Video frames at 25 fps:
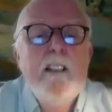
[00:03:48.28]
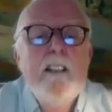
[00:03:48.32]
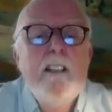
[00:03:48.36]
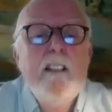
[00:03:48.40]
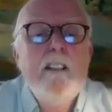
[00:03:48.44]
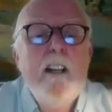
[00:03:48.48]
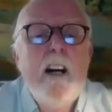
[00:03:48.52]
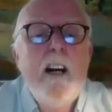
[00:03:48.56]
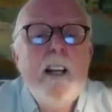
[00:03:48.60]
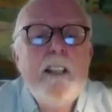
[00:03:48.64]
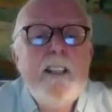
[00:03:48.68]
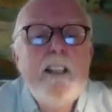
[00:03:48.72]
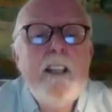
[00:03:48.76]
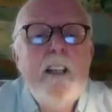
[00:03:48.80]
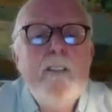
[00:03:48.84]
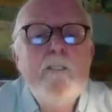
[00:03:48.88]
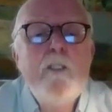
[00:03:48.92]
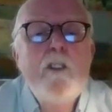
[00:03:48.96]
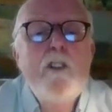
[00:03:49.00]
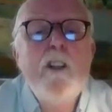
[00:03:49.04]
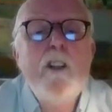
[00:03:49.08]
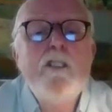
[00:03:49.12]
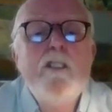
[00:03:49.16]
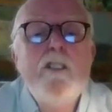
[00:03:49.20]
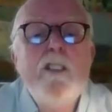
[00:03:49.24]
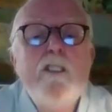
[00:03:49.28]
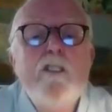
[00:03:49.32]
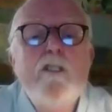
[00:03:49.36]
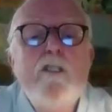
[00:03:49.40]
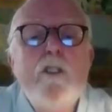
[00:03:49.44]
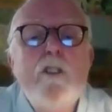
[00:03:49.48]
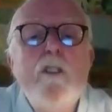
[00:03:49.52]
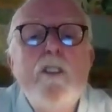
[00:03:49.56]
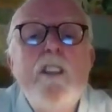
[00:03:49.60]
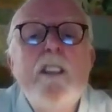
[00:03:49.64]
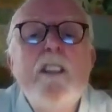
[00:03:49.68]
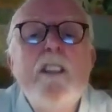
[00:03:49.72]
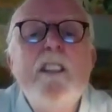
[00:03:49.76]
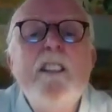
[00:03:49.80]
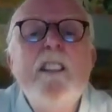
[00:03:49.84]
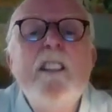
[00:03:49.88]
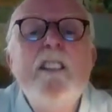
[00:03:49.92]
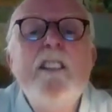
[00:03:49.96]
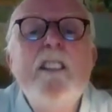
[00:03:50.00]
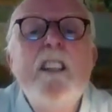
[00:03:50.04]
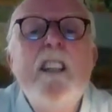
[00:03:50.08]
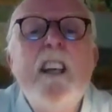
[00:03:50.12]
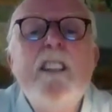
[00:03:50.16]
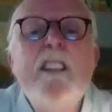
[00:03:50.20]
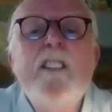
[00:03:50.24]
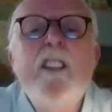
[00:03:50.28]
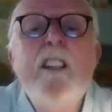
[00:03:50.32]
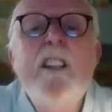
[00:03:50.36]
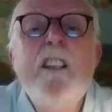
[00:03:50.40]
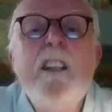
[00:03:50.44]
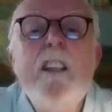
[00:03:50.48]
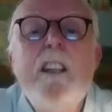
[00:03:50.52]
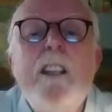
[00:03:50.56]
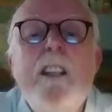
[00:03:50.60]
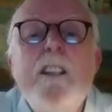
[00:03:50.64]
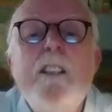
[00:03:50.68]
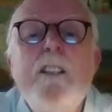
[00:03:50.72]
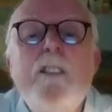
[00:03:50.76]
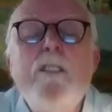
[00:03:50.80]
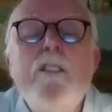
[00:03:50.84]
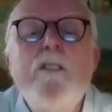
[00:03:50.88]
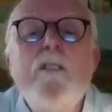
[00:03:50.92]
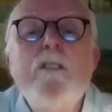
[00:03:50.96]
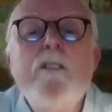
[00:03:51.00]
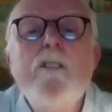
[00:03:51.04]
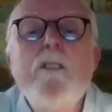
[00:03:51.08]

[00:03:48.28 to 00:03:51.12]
I came across this story in the 1980s